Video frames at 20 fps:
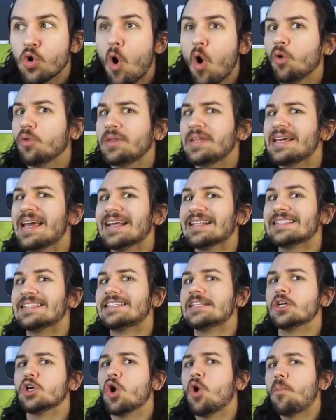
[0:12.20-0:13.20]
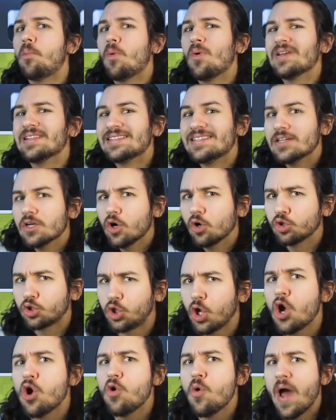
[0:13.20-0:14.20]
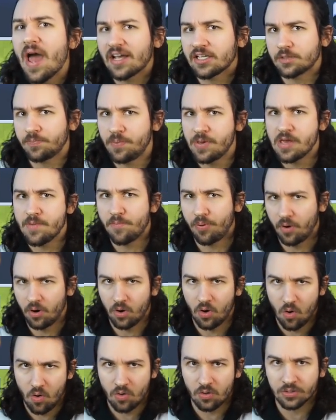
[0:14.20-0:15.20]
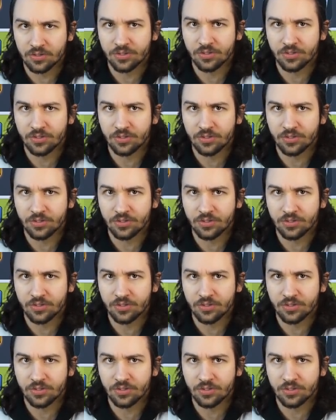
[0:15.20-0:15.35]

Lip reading: you only get 0.02 XP per goal.